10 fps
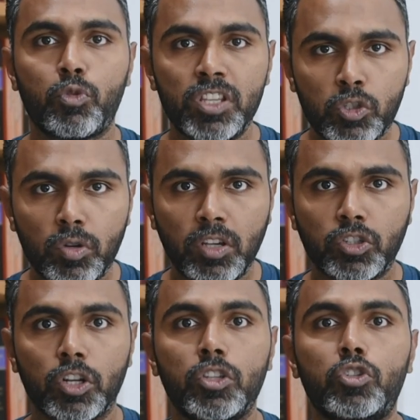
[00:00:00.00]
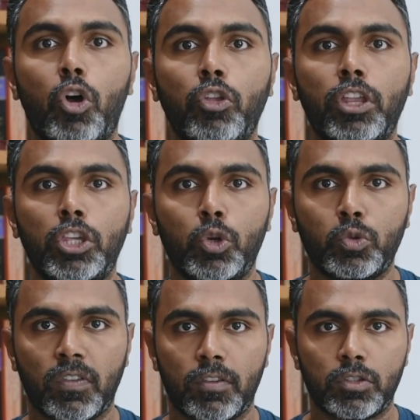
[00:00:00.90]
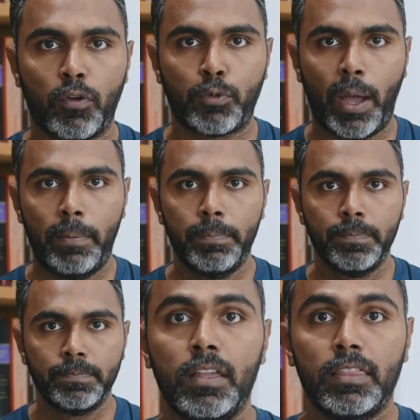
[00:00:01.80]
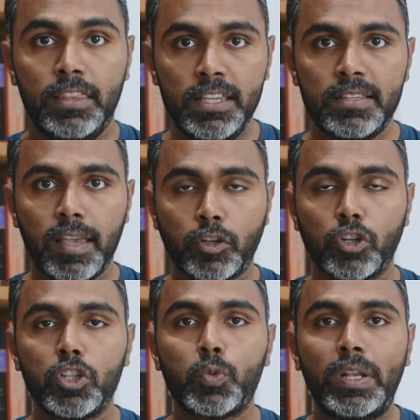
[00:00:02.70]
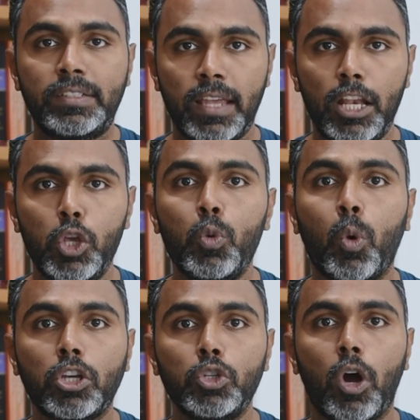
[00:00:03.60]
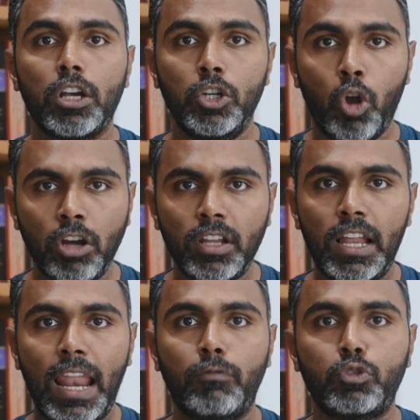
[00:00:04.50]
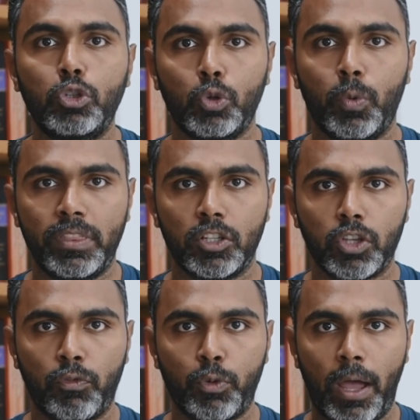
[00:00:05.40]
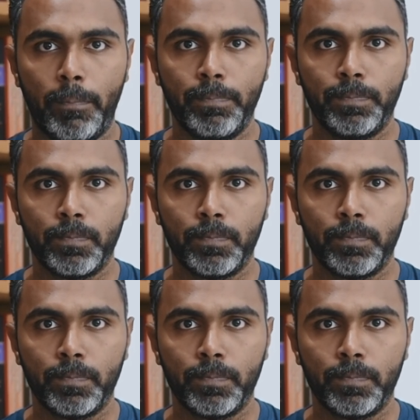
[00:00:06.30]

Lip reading: restrictions on the use of the software. These sections will tell you what you are not allowed to do with the software.